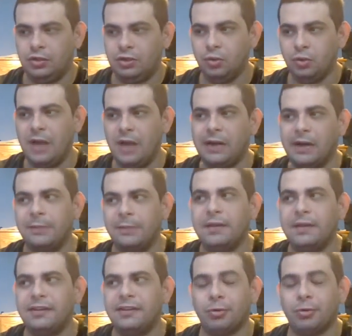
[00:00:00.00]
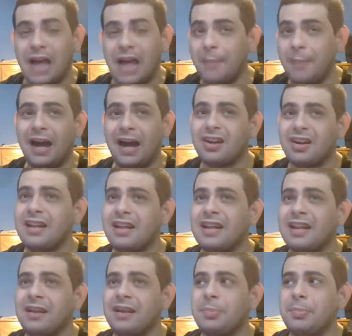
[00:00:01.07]
do I recommend this story? I'm not
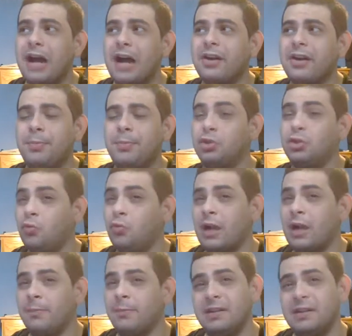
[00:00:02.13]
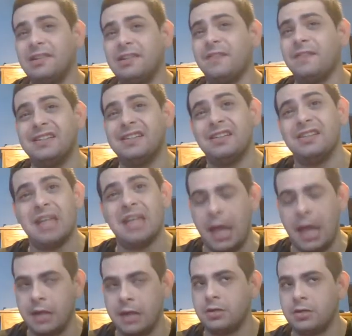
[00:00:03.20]
gonna I'm not gonna put the recommended stuff until the
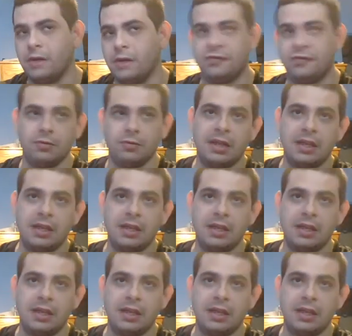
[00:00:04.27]
end of